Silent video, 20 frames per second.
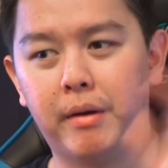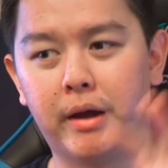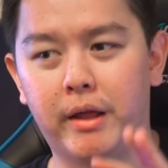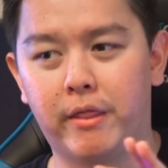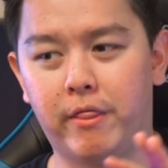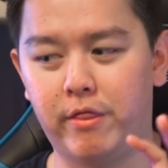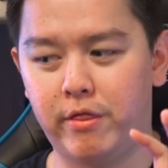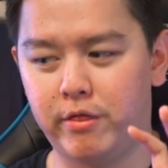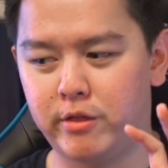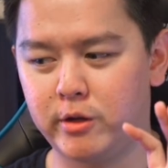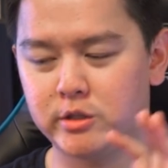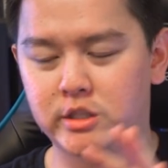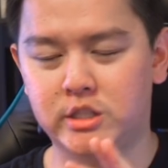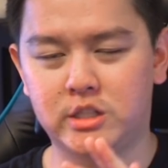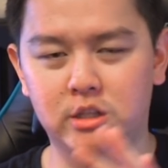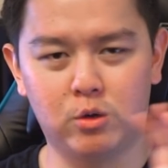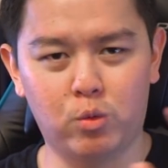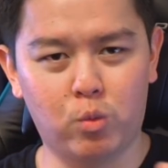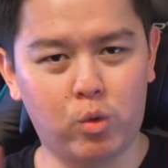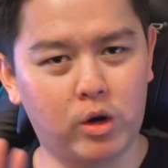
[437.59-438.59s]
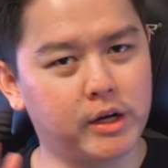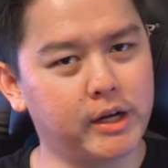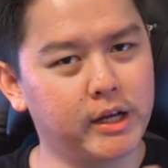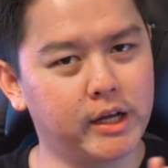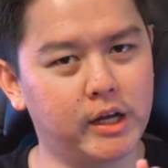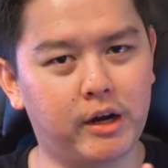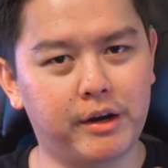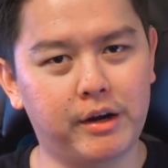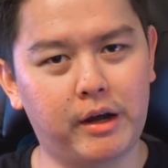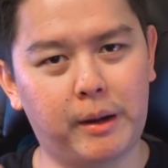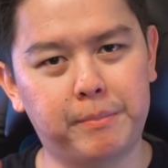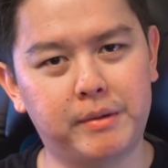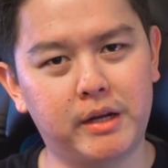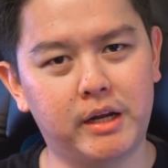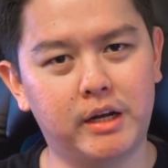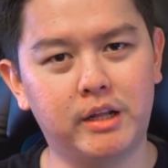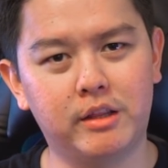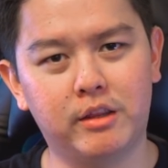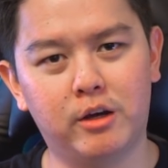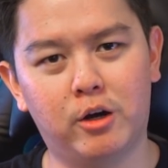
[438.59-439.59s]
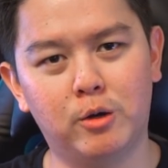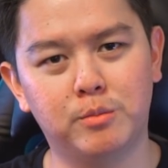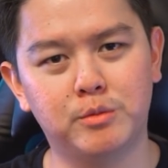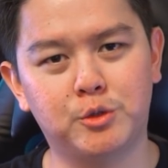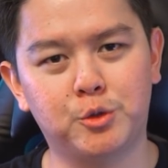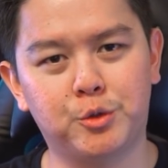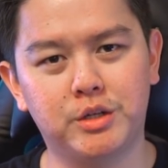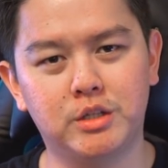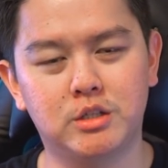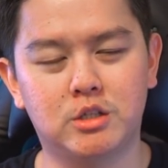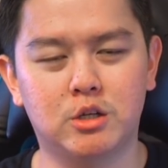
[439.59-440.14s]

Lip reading: But they're still working on updating the home screen,